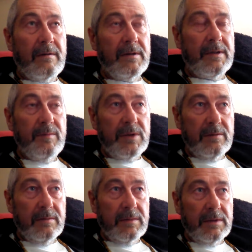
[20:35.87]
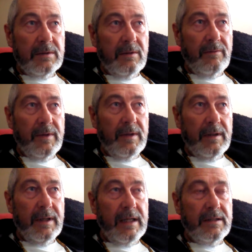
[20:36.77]
the symptoms of
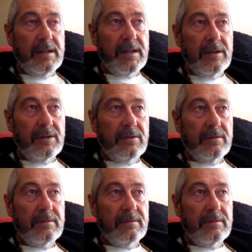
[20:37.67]
their existential